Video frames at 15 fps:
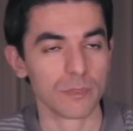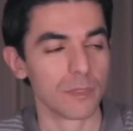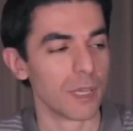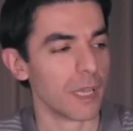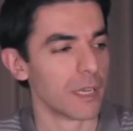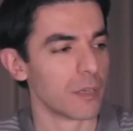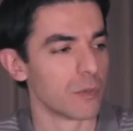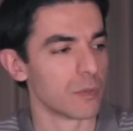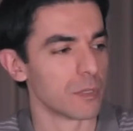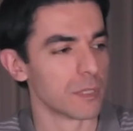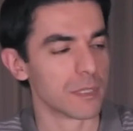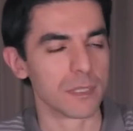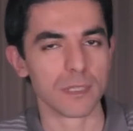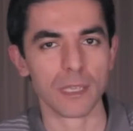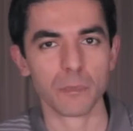I know
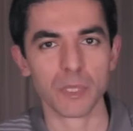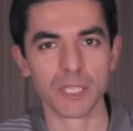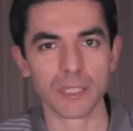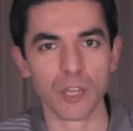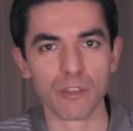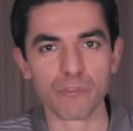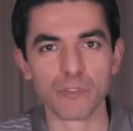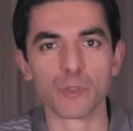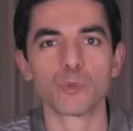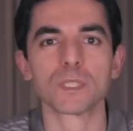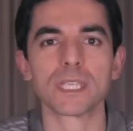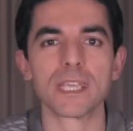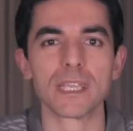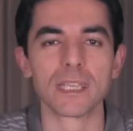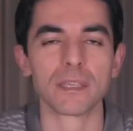it's a bit
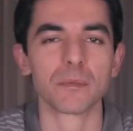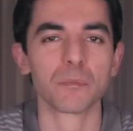confusing,